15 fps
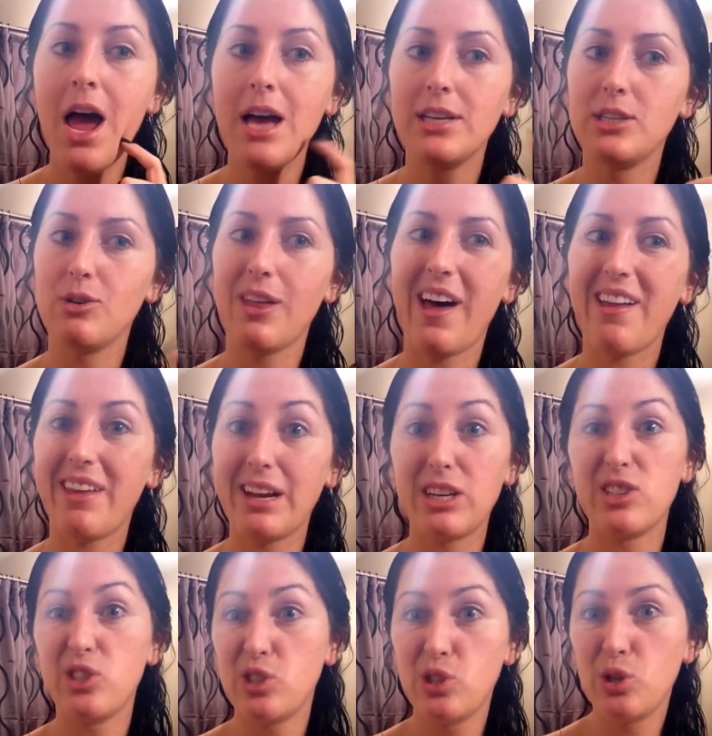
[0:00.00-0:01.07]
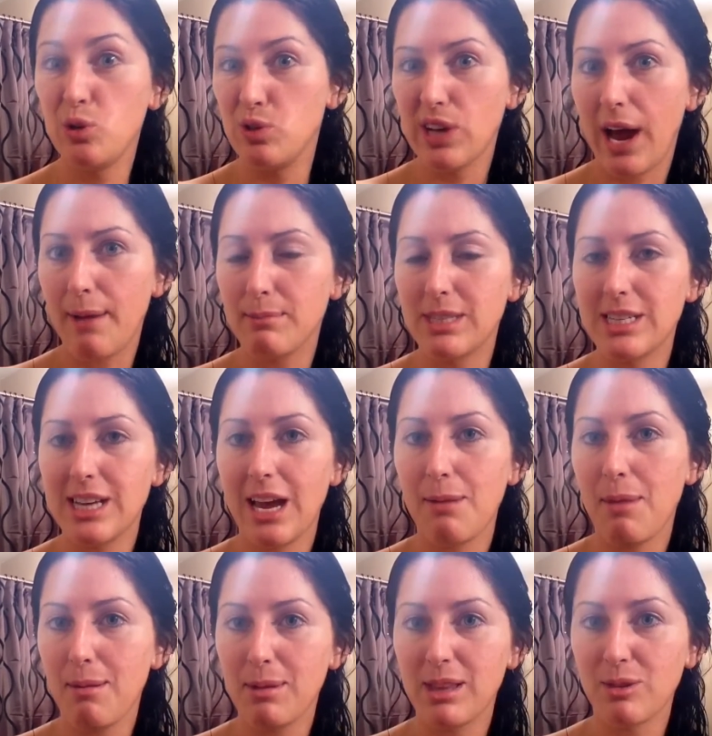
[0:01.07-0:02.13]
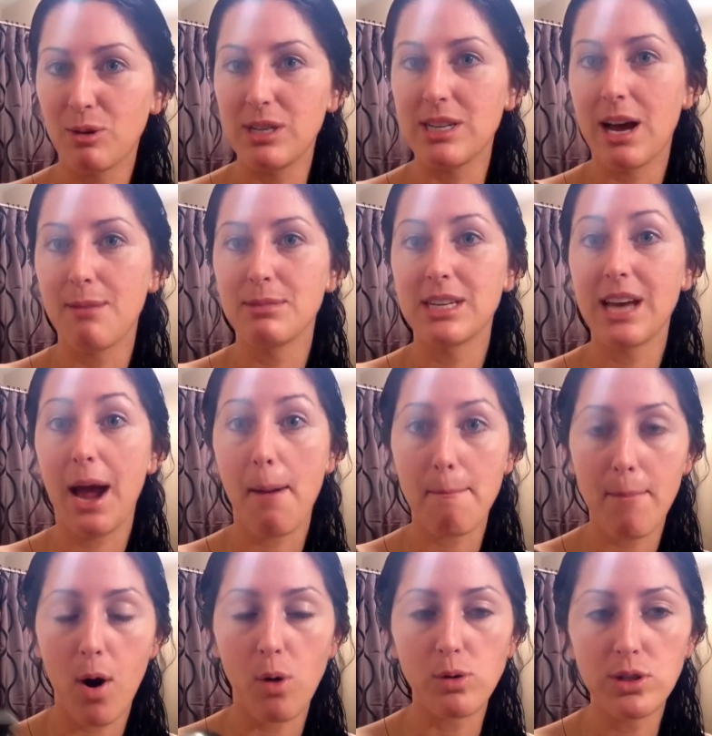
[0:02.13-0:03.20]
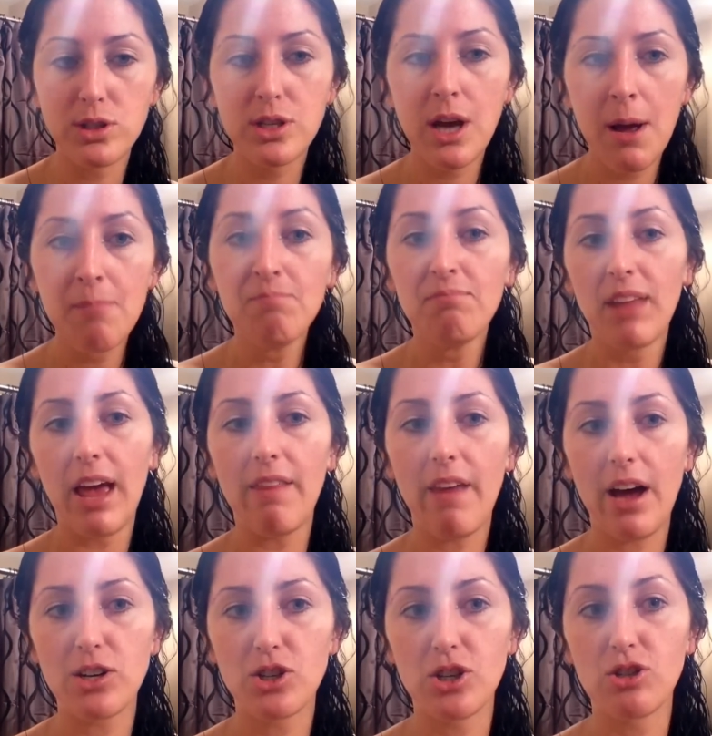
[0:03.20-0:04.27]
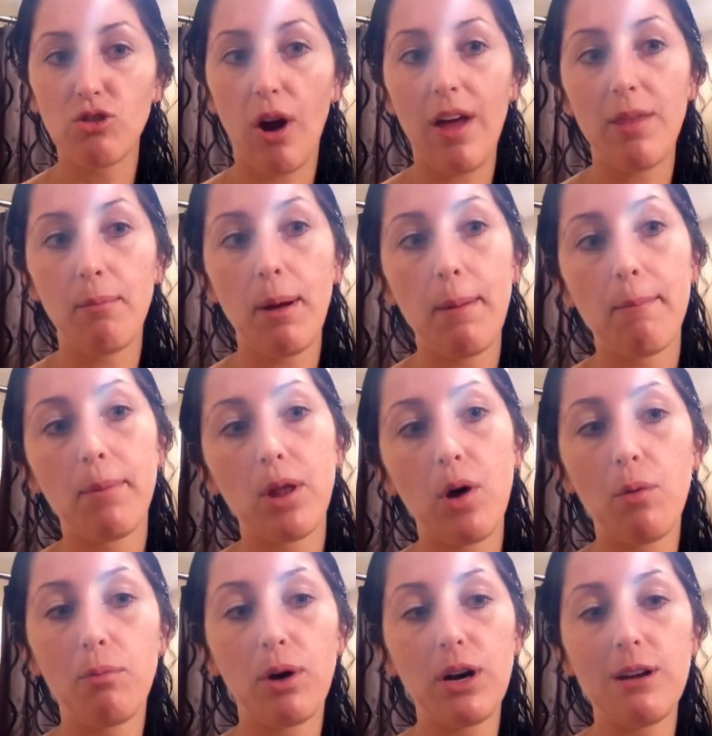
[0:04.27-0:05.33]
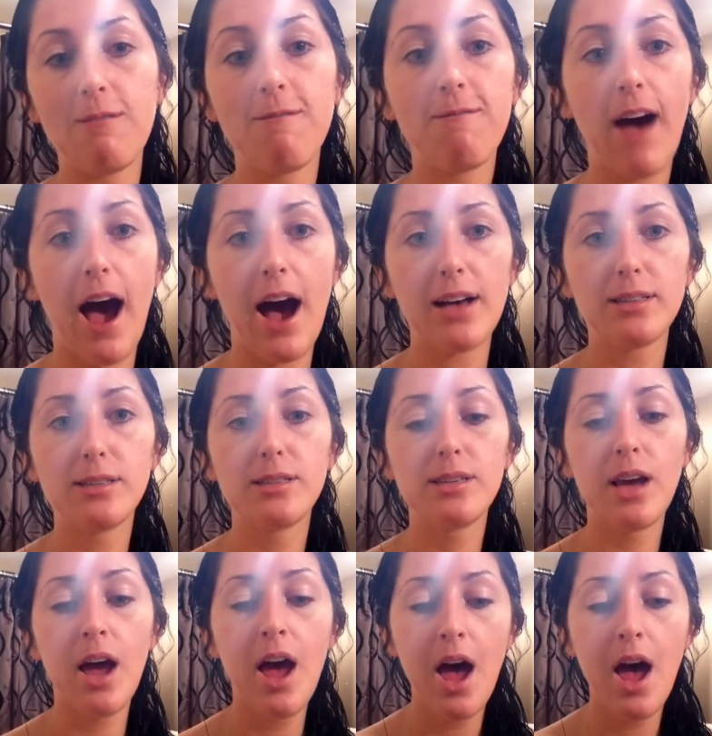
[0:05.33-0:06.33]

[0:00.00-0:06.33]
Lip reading: Do that like 2 times a day, maybe 3 times a day at most, and that should dry the pimple out pretty fast.